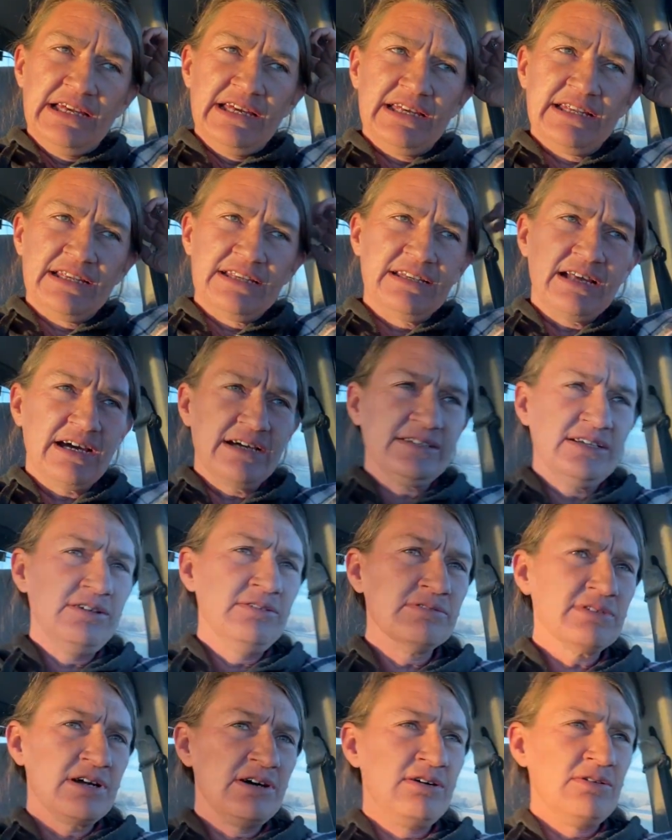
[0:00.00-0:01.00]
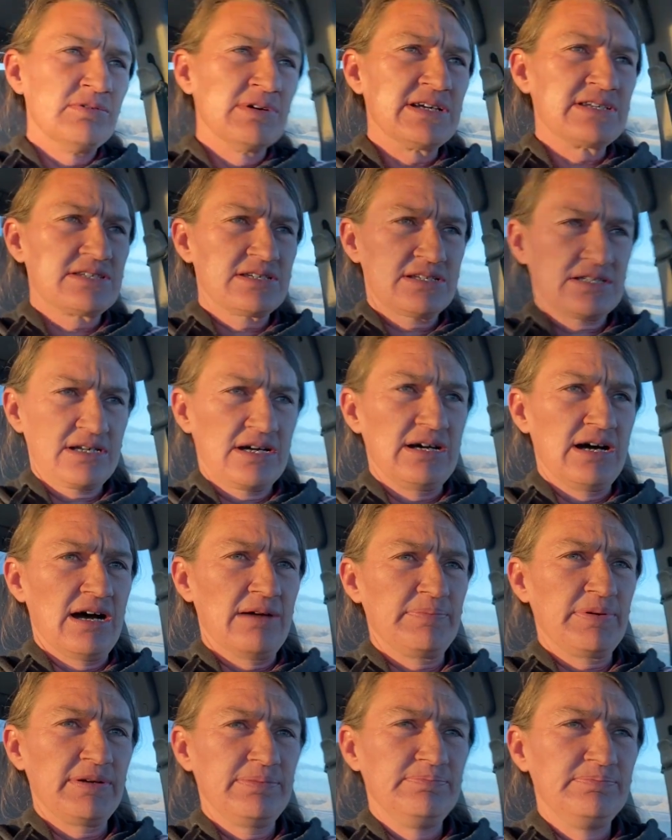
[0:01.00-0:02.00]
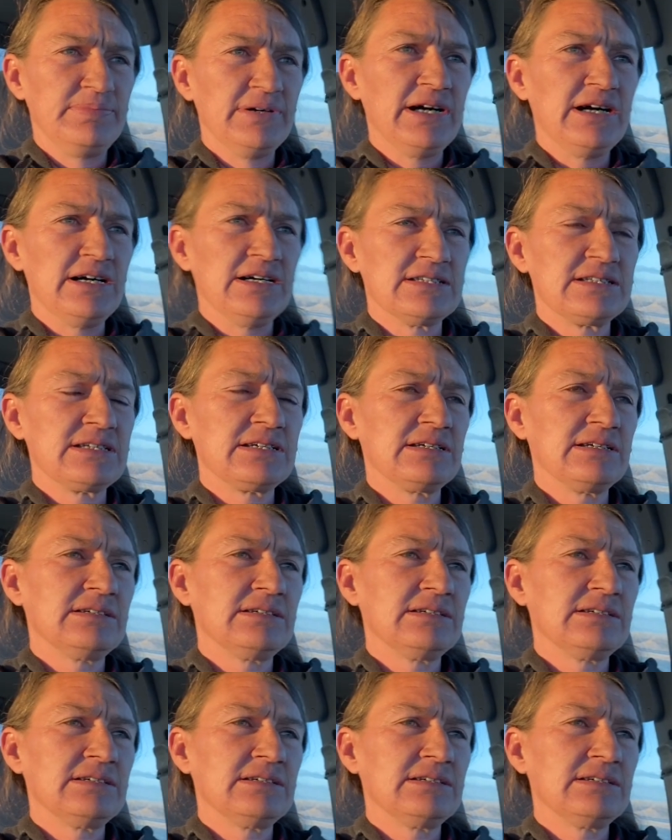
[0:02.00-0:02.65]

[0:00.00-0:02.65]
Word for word: And I don't always stop, but